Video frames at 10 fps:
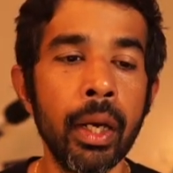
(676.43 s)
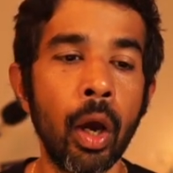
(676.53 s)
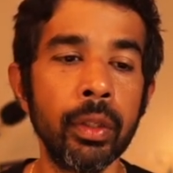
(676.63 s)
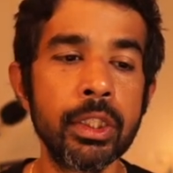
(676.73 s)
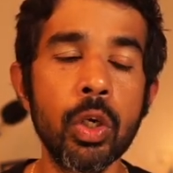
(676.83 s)

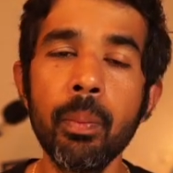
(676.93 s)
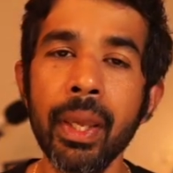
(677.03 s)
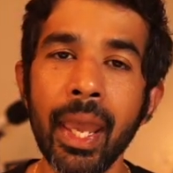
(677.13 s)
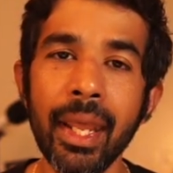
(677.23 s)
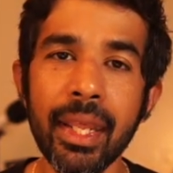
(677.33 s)
Now this could
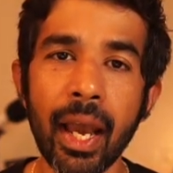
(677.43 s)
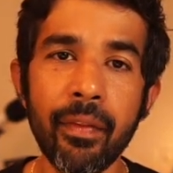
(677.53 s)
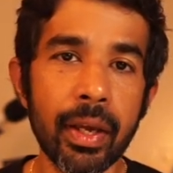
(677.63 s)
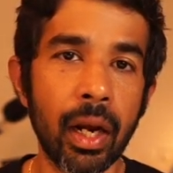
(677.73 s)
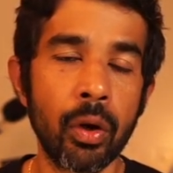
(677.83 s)
be any
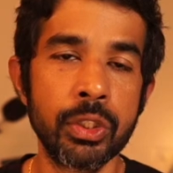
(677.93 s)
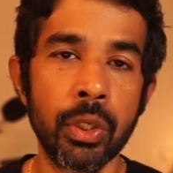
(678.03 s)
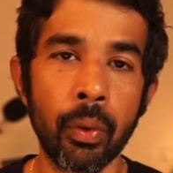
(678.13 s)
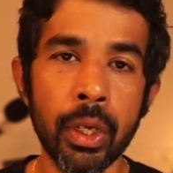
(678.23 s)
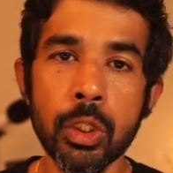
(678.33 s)
other cloud
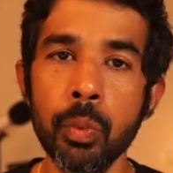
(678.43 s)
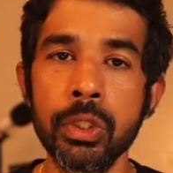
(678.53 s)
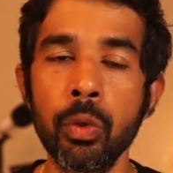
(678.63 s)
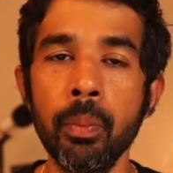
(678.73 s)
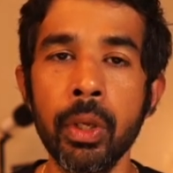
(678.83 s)
storage storage,
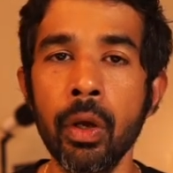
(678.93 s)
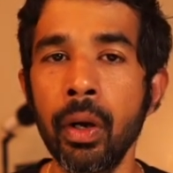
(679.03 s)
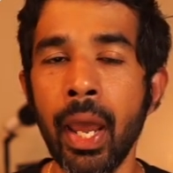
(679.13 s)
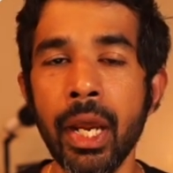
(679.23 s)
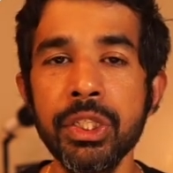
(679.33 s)
which could be
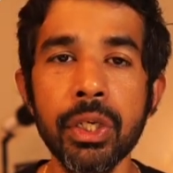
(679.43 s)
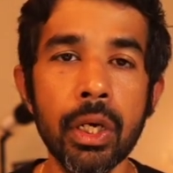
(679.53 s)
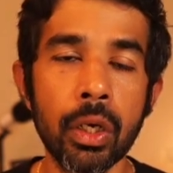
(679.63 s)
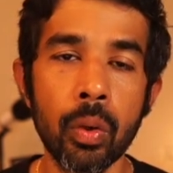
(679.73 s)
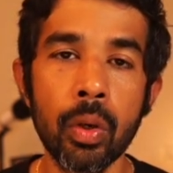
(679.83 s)
on Azure,
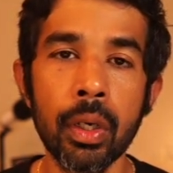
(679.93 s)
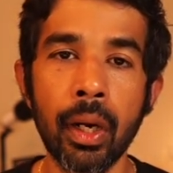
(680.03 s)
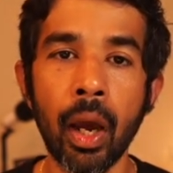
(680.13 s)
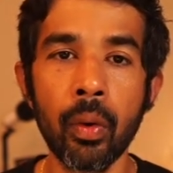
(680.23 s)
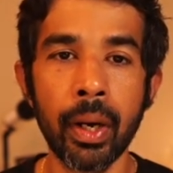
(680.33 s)
Google
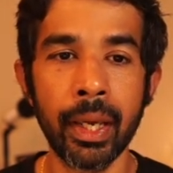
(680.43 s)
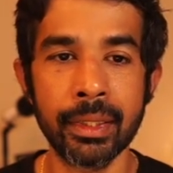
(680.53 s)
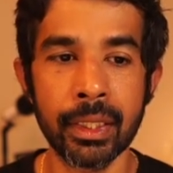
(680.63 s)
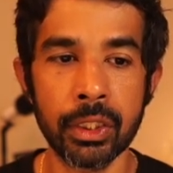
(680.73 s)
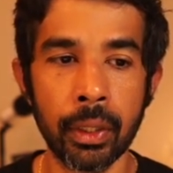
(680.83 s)
Cloud,
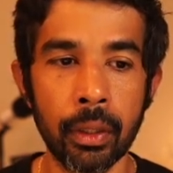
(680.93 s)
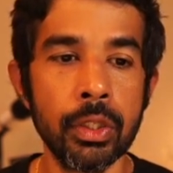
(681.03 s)
etc.